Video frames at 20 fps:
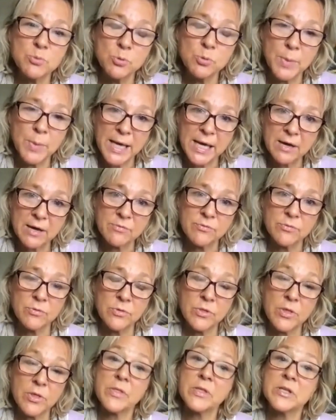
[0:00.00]
more powerful
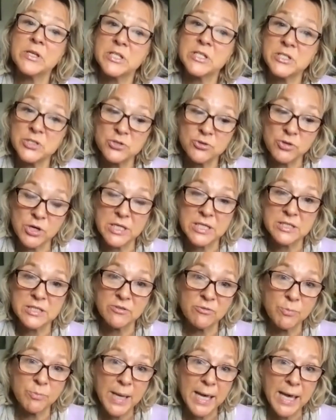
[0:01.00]
than the
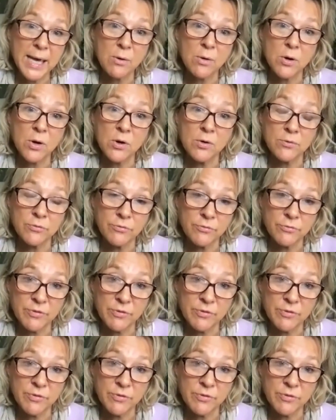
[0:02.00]
destructive power of